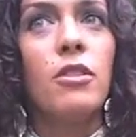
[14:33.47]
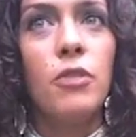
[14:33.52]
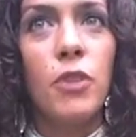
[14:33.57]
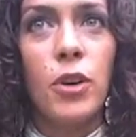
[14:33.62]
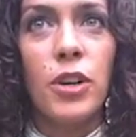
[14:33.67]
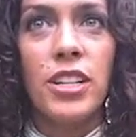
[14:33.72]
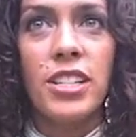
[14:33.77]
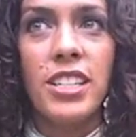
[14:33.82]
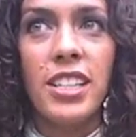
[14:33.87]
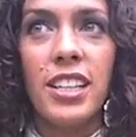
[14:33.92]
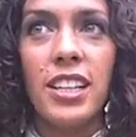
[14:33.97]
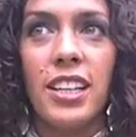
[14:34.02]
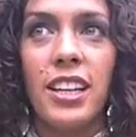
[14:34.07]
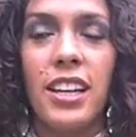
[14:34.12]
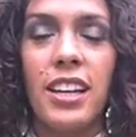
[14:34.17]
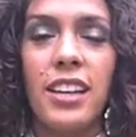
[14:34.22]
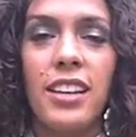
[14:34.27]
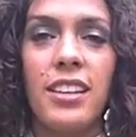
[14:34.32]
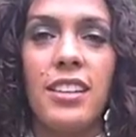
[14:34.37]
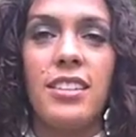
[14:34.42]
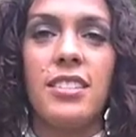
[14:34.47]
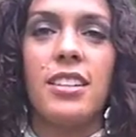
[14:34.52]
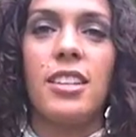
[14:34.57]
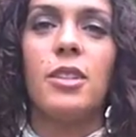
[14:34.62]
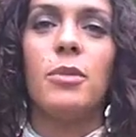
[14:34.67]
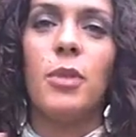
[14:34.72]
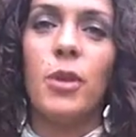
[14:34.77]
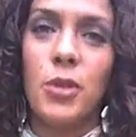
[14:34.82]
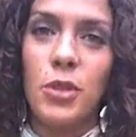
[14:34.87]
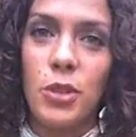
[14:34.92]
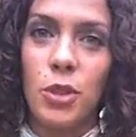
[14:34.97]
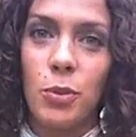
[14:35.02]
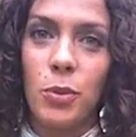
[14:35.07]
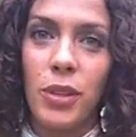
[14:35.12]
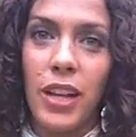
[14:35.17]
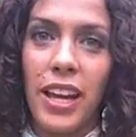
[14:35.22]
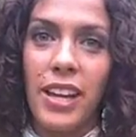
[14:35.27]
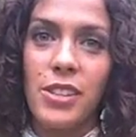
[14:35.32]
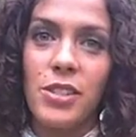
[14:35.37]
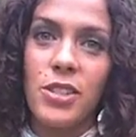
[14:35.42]
4D is an emotional
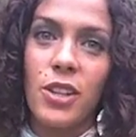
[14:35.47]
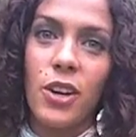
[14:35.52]
place,